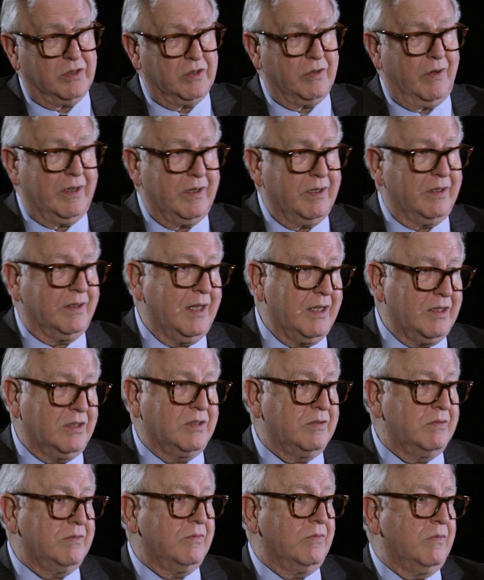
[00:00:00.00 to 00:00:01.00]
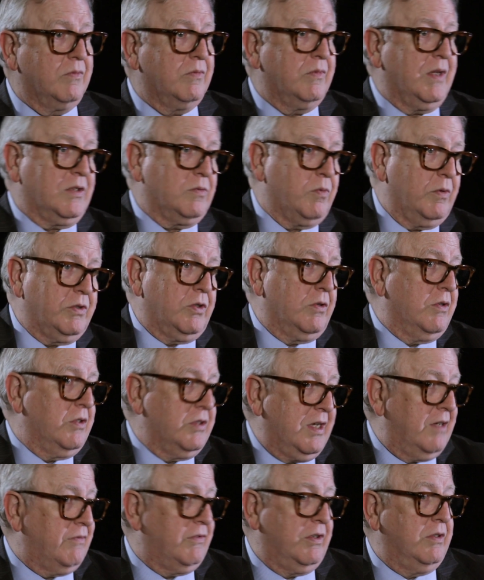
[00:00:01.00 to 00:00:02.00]
So I think that's what
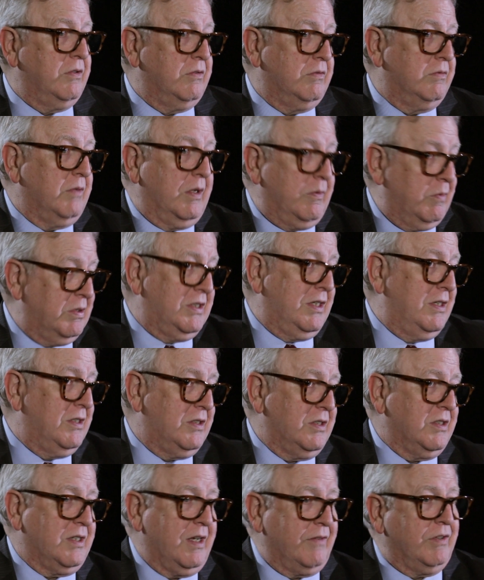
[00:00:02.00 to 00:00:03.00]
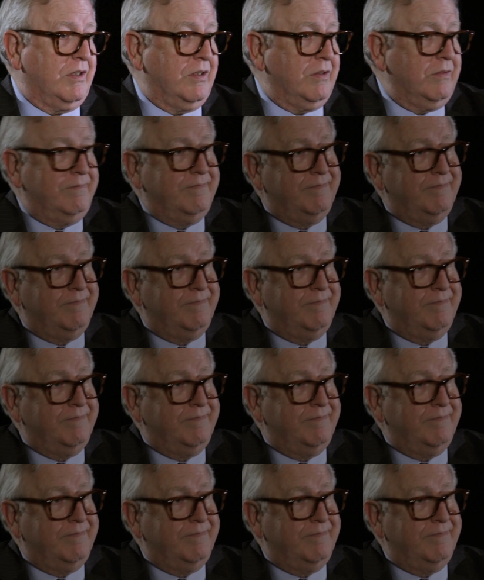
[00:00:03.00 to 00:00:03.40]
journalists have to do and what citizens have to do.